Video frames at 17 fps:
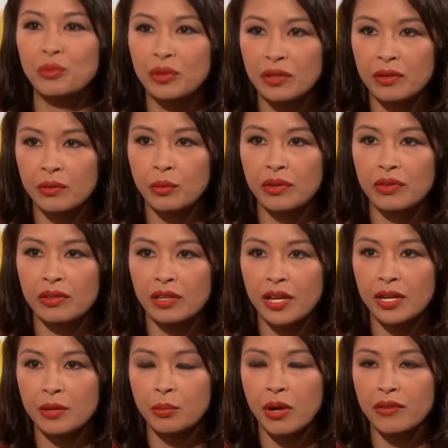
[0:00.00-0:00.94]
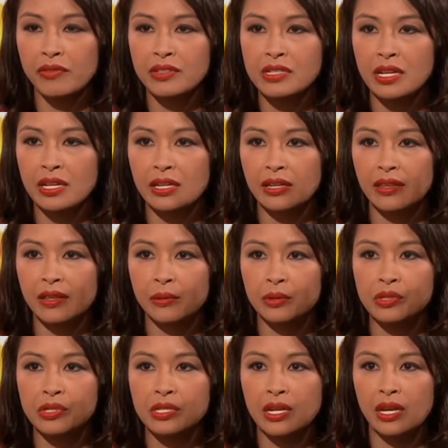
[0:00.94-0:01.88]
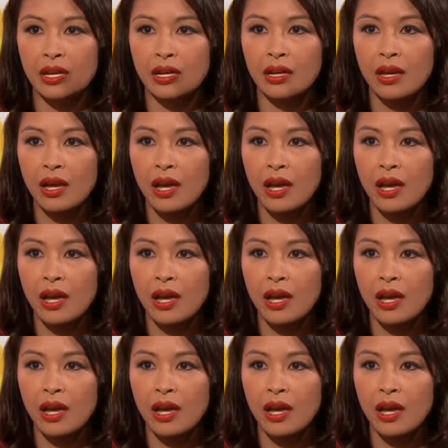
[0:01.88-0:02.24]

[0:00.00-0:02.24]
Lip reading: with a lot of profit-taking that we're seeing,